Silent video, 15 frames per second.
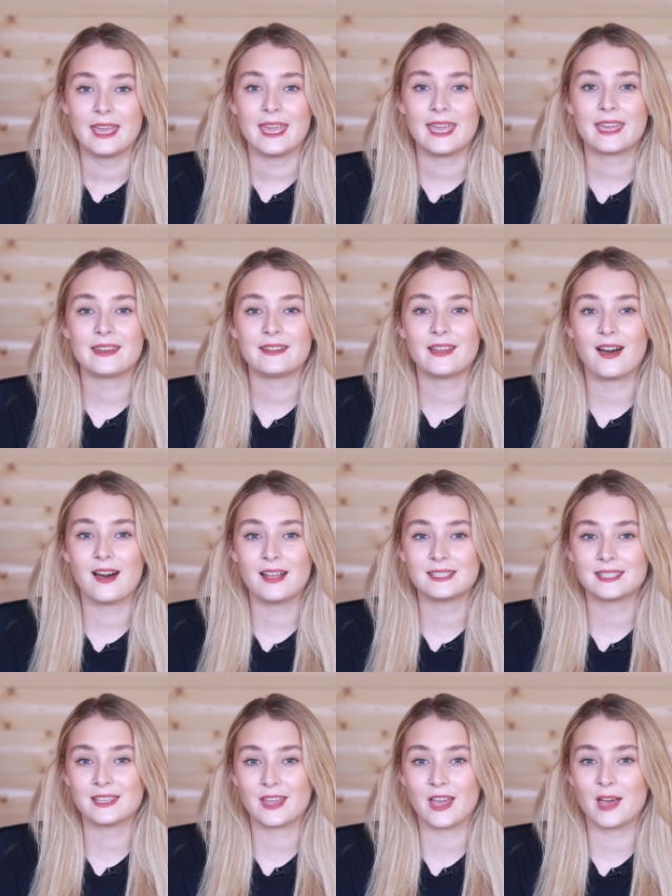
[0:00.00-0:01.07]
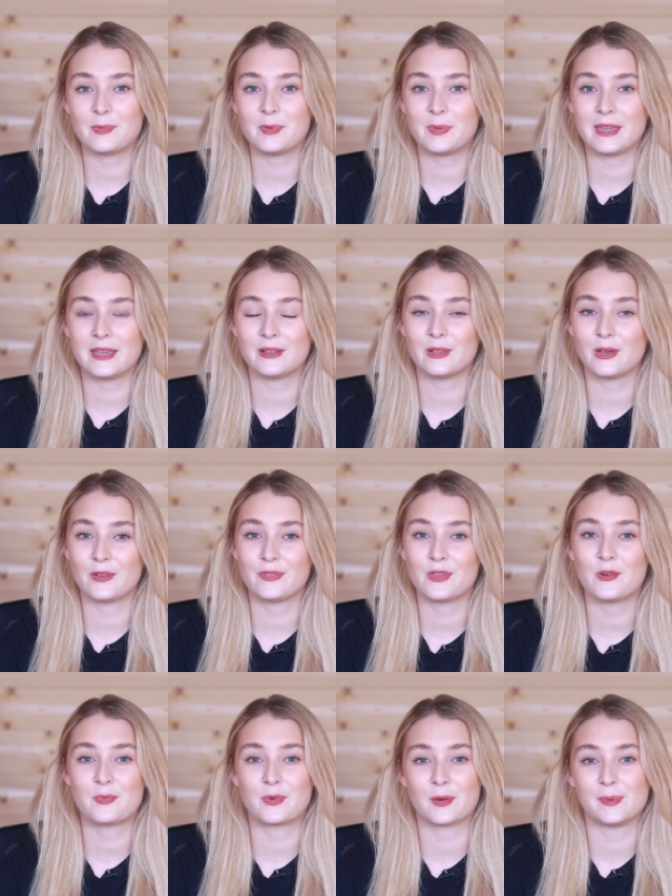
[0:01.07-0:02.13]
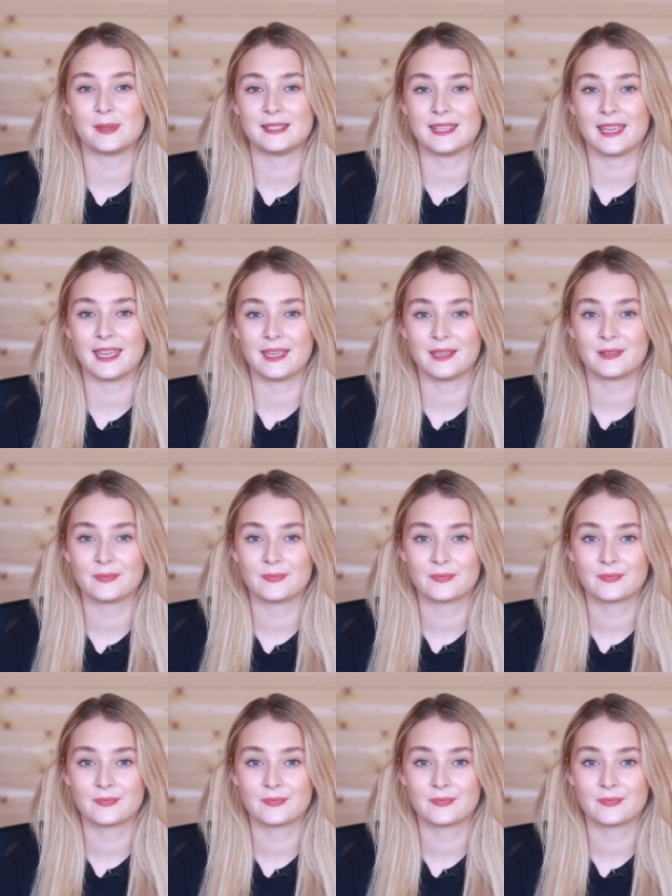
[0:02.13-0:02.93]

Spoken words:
It can enhance the curb appeal of your property.